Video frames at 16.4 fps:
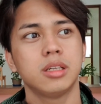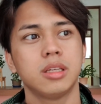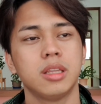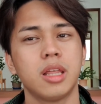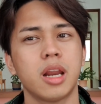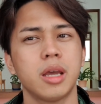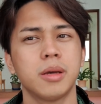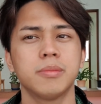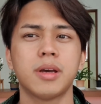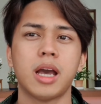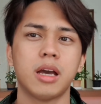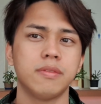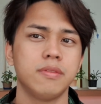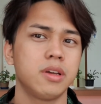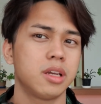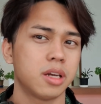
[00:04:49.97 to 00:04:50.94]
that I am
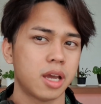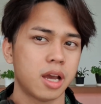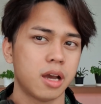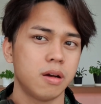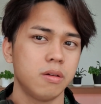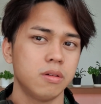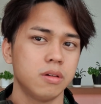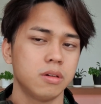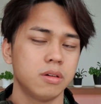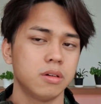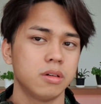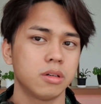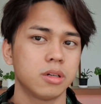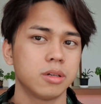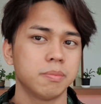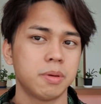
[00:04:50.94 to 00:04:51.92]
having now
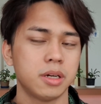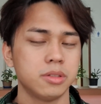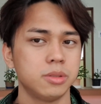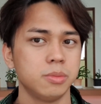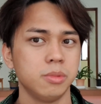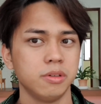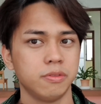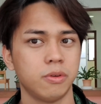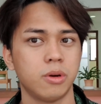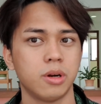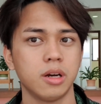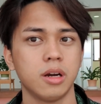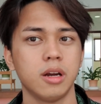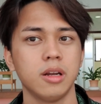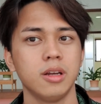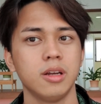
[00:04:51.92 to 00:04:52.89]
compared to
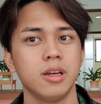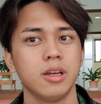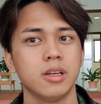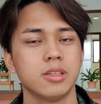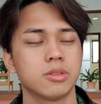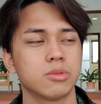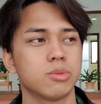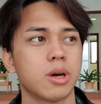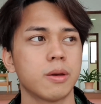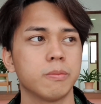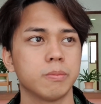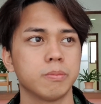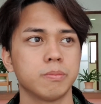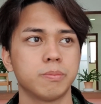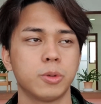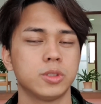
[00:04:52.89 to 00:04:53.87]
before. So
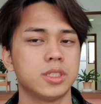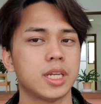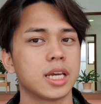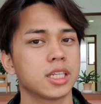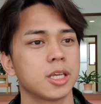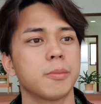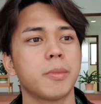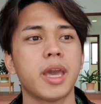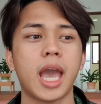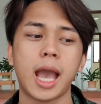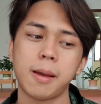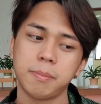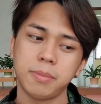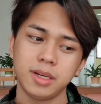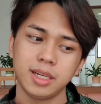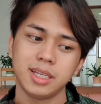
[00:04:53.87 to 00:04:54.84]
I'm protecting my
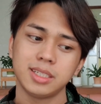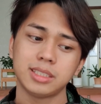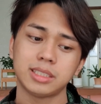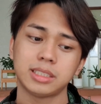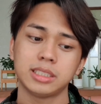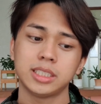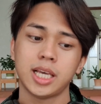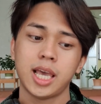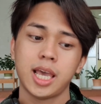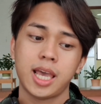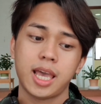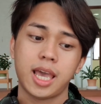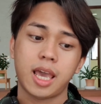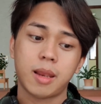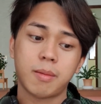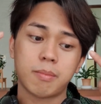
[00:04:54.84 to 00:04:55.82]
happiness
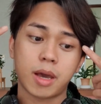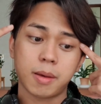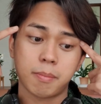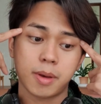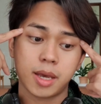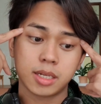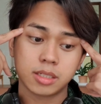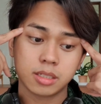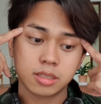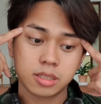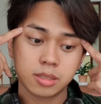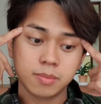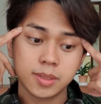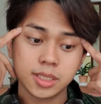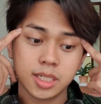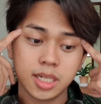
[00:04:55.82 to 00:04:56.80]
and my mental
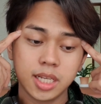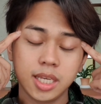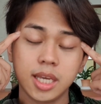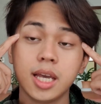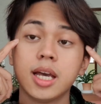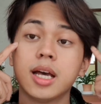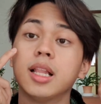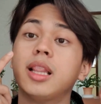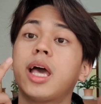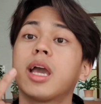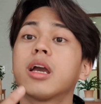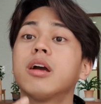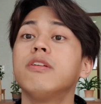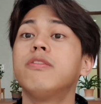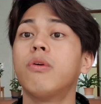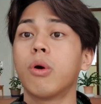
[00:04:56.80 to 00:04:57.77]
stability
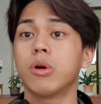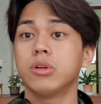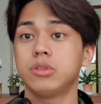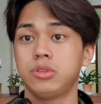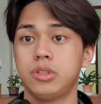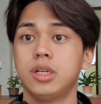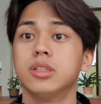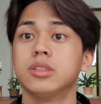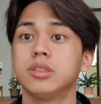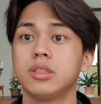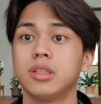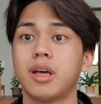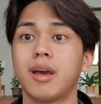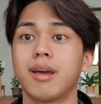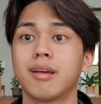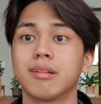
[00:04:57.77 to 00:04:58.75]
like a fortress,
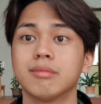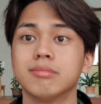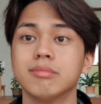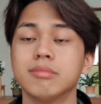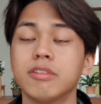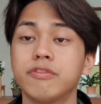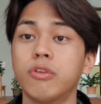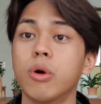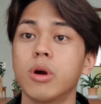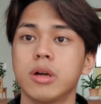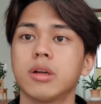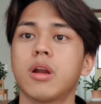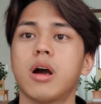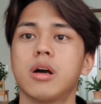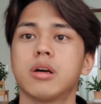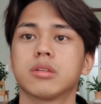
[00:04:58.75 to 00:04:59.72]
like Fort
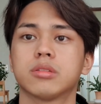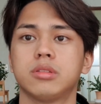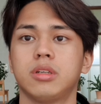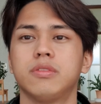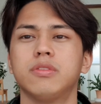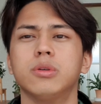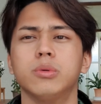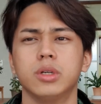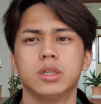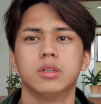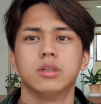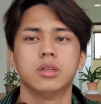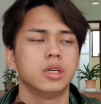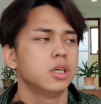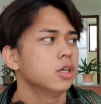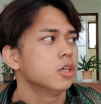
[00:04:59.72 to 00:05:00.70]
Knox, if you will.
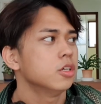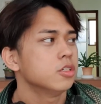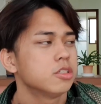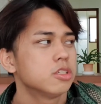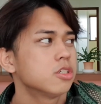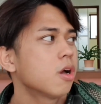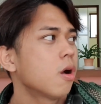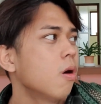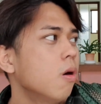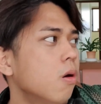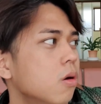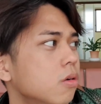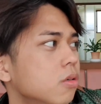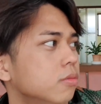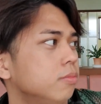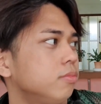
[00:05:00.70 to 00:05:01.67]

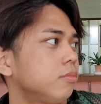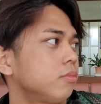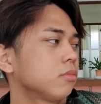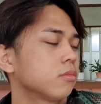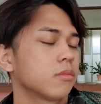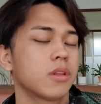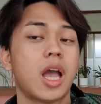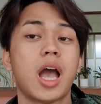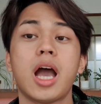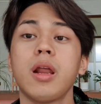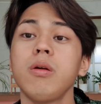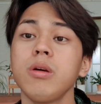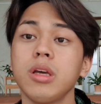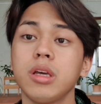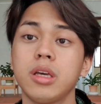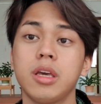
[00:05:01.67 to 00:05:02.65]
So I
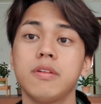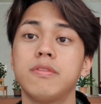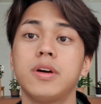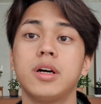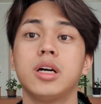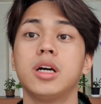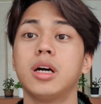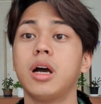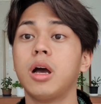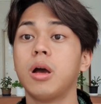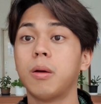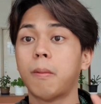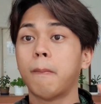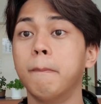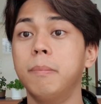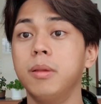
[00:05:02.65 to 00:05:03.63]
don't give a
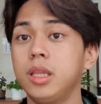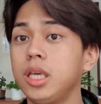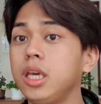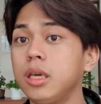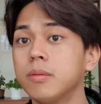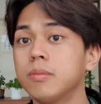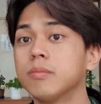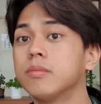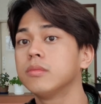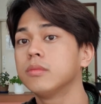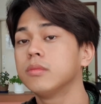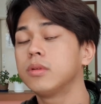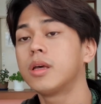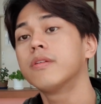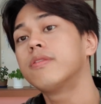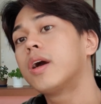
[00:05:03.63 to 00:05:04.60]
bleep
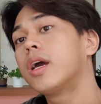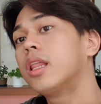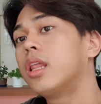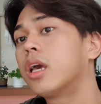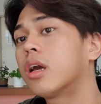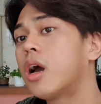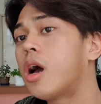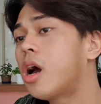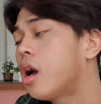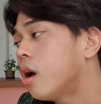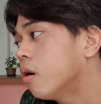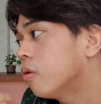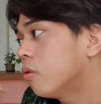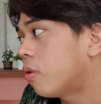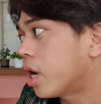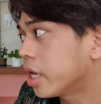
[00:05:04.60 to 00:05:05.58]
if I like,
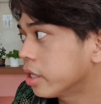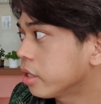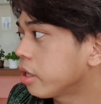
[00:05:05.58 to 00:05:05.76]
oh, why are